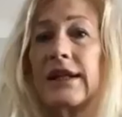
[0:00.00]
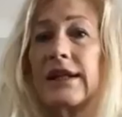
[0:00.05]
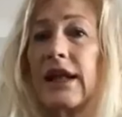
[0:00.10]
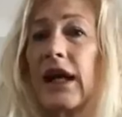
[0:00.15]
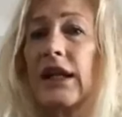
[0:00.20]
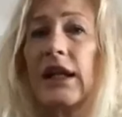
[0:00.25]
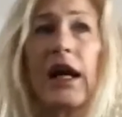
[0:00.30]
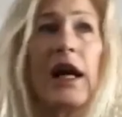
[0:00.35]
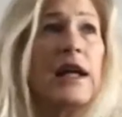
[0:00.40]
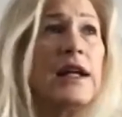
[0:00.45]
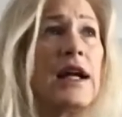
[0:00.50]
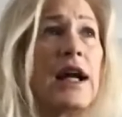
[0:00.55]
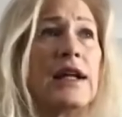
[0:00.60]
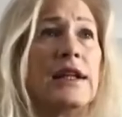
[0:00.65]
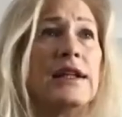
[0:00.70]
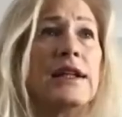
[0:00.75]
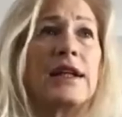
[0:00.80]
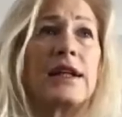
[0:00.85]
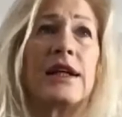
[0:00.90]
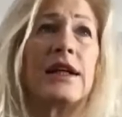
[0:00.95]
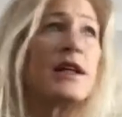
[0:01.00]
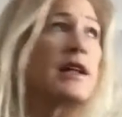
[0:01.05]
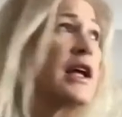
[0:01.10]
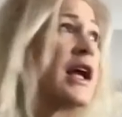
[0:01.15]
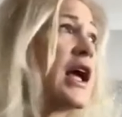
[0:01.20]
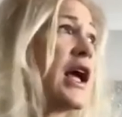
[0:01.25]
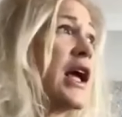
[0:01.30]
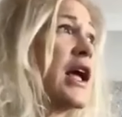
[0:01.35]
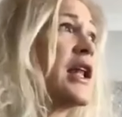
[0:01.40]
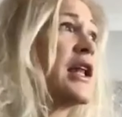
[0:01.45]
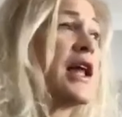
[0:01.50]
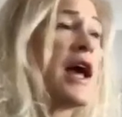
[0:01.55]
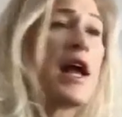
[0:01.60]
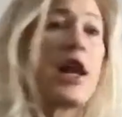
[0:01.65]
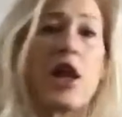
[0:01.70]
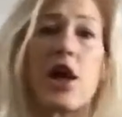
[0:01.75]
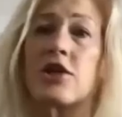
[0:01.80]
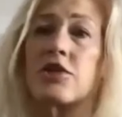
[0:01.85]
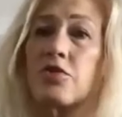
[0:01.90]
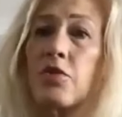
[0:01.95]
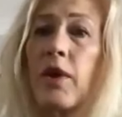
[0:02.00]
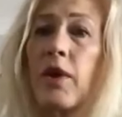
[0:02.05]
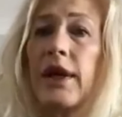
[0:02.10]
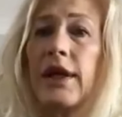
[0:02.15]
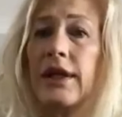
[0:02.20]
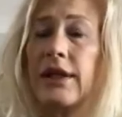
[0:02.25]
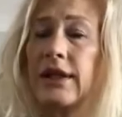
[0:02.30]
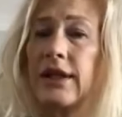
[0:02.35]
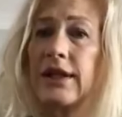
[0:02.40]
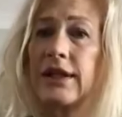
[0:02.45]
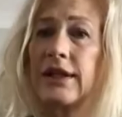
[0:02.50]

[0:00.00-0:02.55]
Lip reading: I did it and I lost weight.